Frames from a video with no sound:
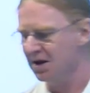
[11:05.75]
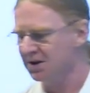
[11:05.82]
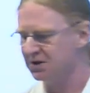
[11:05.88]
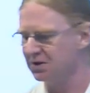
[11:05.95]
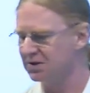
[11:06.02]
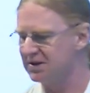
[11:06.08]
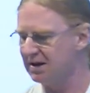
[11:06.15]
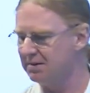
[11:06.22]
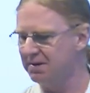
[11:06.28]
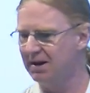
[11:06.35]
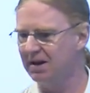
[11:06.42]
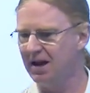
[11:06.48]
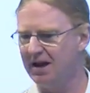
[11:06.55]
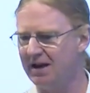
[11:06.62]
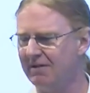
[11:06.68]
So there's going to be
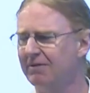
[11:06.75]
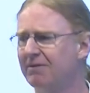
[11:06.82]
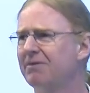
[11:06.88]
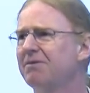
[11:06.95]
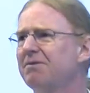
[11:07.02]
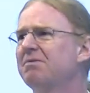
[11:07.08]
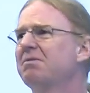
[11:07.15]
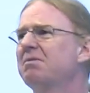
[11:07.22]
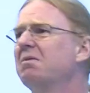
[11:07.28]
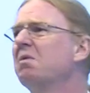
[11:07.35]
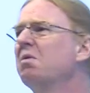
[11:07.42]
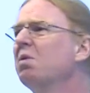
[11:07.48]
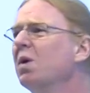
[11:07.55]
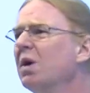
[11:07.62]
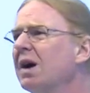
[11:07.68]
a lot of
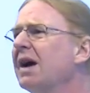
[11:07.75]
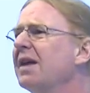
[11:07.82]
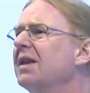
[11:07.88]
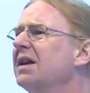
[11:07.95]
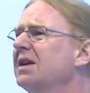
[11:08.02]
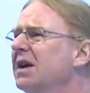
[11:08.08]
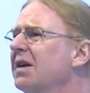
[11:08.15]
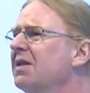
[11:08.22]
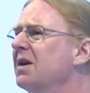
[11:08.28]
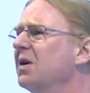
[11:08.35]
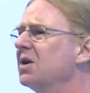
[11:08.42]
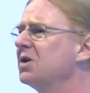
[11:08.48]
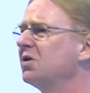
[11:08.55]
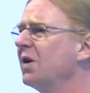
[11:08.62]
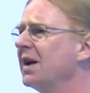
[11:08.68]
work, I think, done
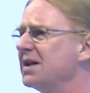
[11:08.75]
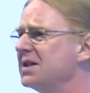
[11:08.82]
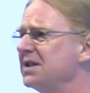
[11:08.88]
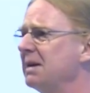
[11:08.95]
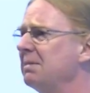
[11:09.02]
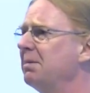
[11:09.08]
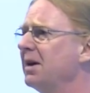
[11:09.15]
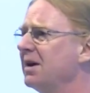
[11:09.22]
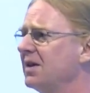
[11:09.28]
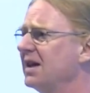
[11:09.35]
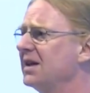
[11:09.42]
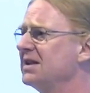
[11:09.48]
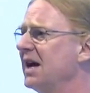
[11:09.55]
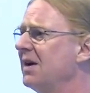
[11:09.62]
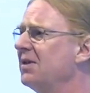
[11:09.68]
there to try to separate
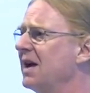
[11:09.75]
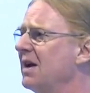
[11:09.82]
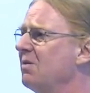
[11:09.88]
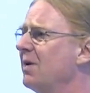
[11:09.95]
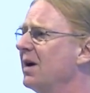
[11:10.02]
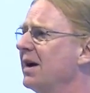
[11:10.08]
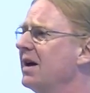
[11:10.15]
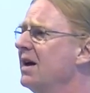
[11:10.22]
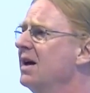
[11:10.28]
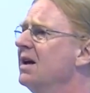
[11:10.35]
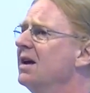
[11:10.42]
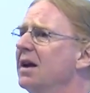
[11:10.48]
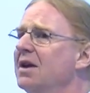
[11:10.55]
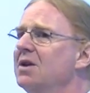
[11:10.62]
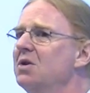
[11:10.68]
things out that way
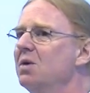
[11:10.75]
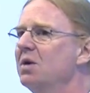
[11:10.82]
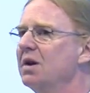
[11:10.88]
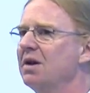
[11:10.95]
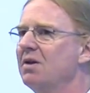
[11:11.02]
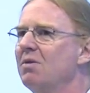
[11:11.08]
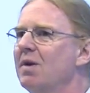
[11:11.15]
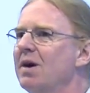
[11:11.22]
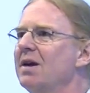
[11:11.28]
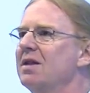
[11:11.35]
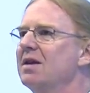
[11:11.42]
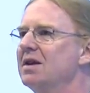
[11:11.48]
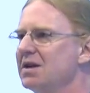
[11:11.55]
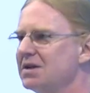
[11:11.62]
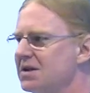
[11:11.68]
and do it in a way
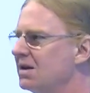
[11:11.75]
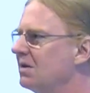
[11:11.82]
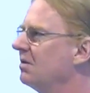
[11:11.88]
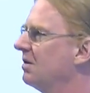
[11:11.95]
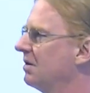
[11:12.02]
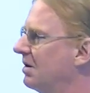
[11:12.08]
that doesn't